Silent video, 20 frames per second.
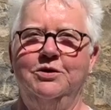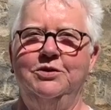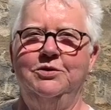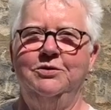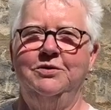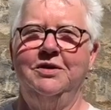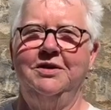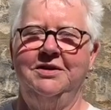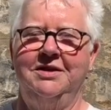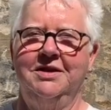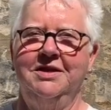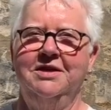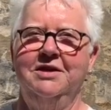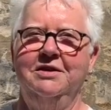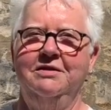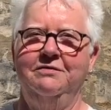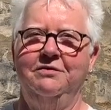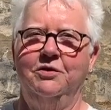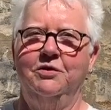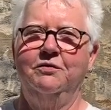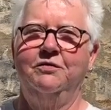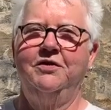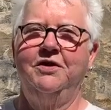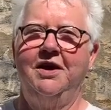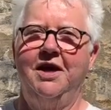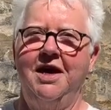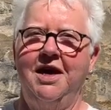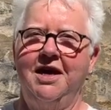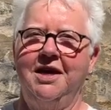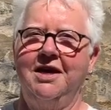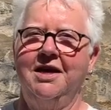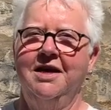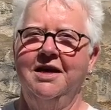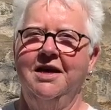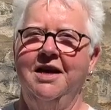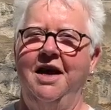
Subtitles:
two that didn't involve cake.